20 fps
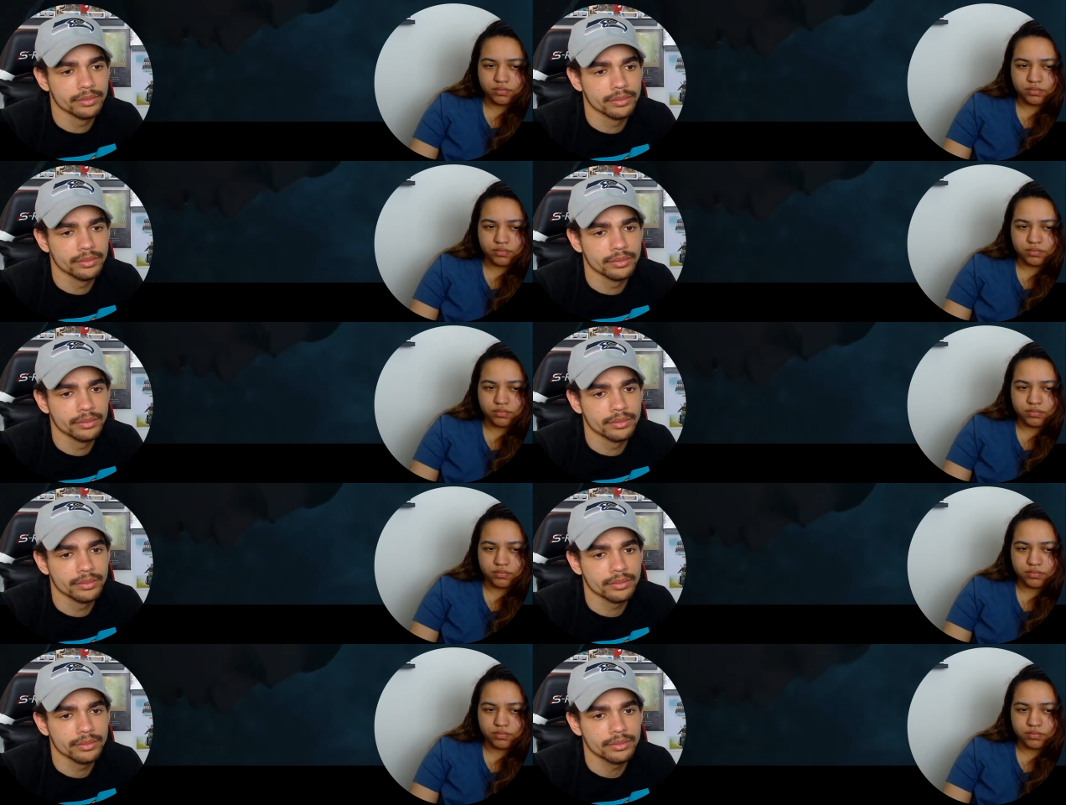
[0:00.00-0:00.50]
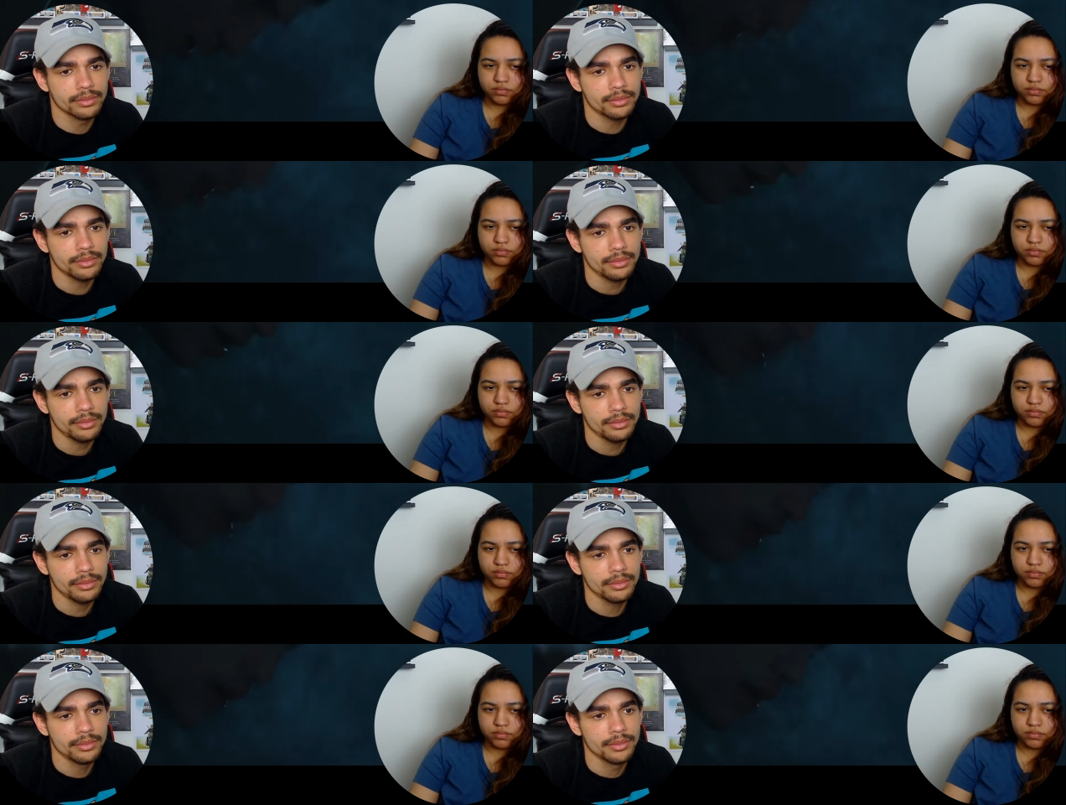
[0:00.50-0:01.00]

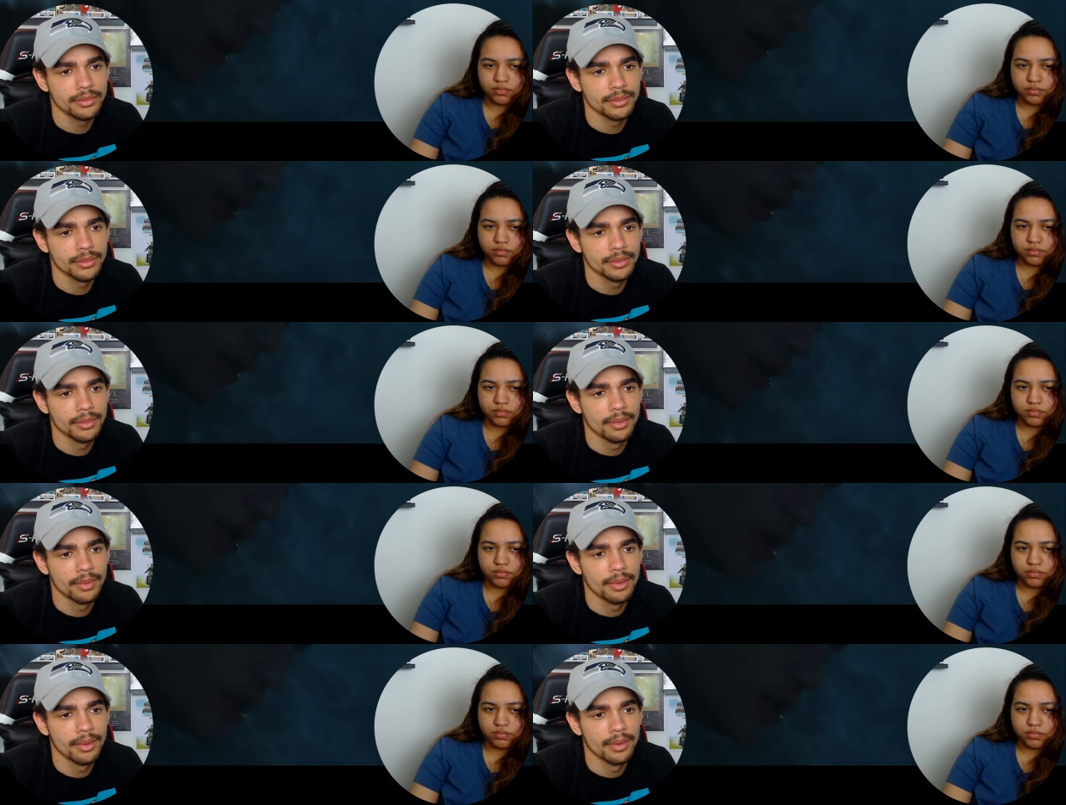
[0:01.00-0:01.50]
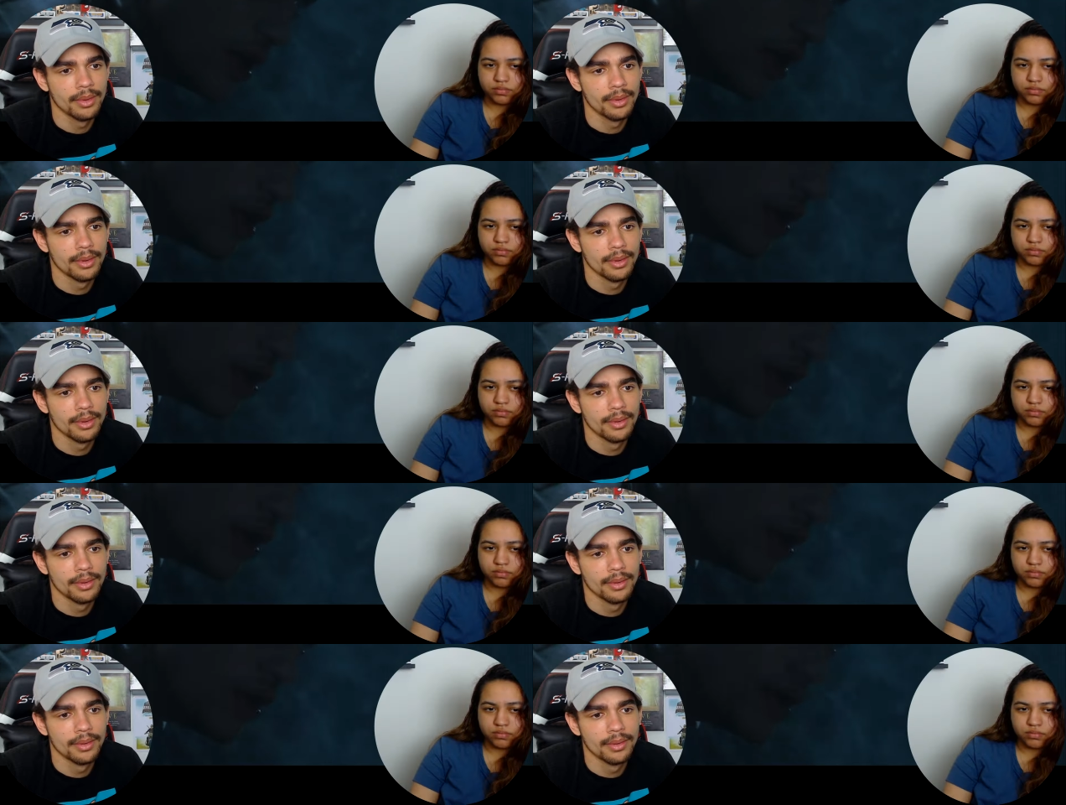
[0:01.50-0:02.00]

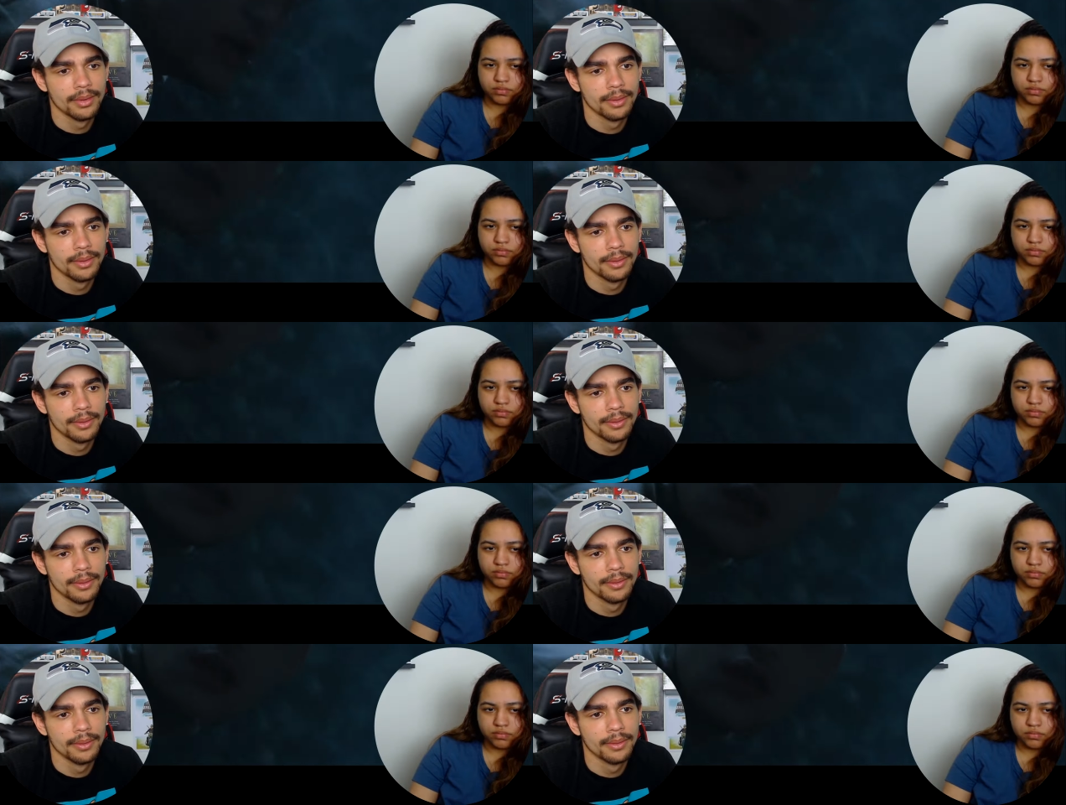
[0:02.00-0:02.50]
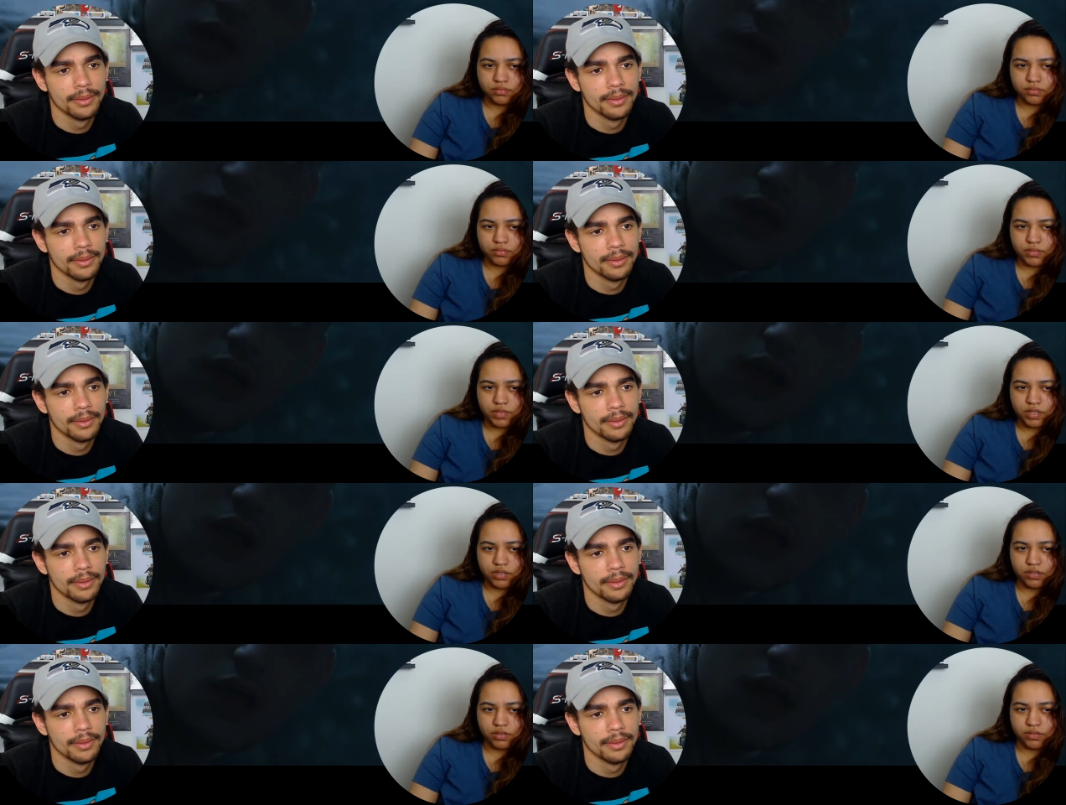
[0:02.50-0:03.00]

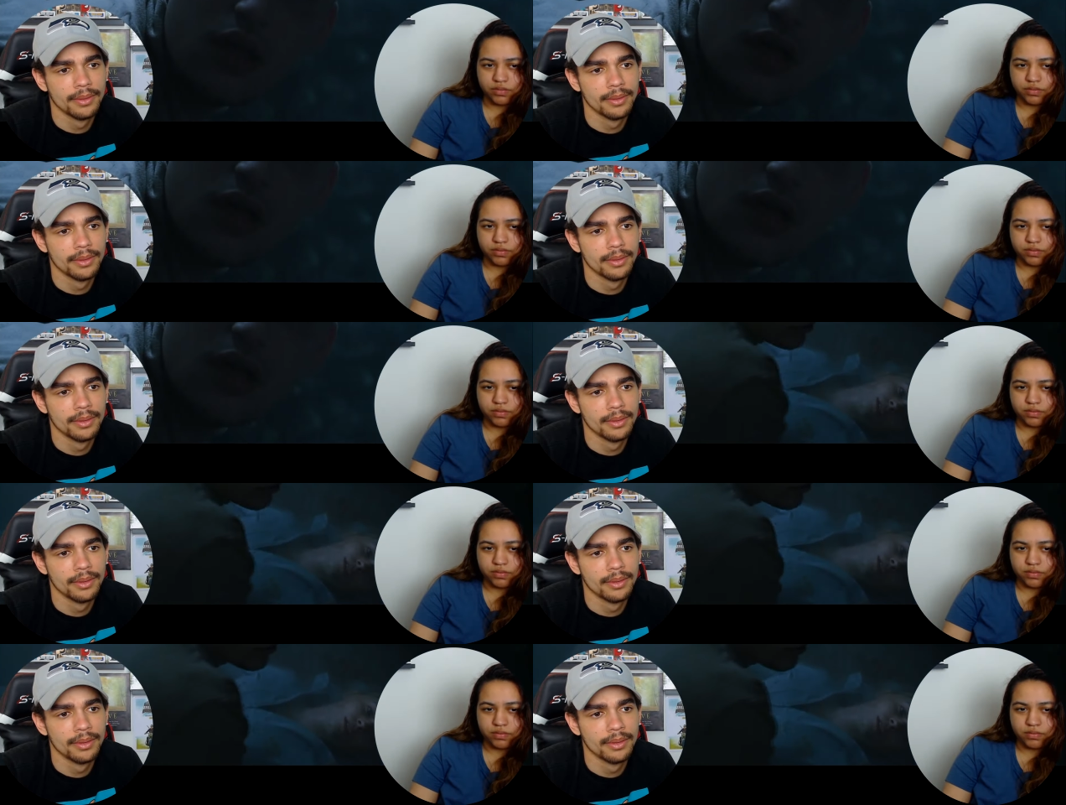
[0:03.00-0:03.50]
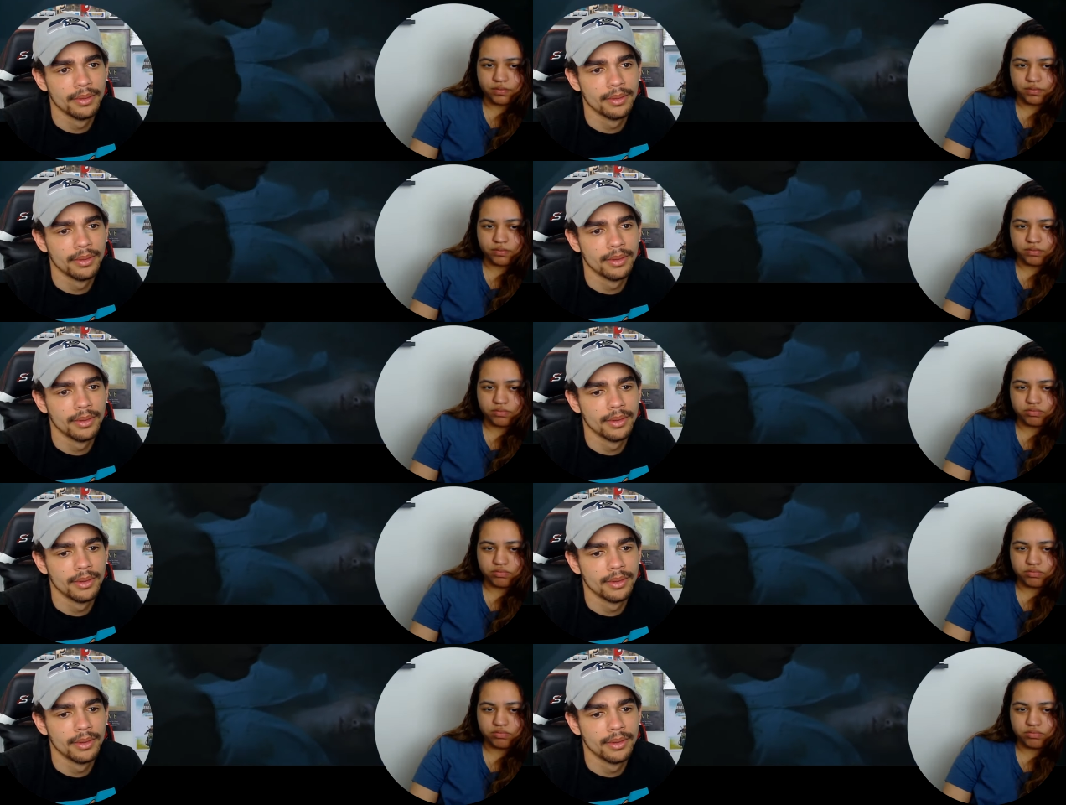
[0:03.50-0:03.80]
Nothing is said.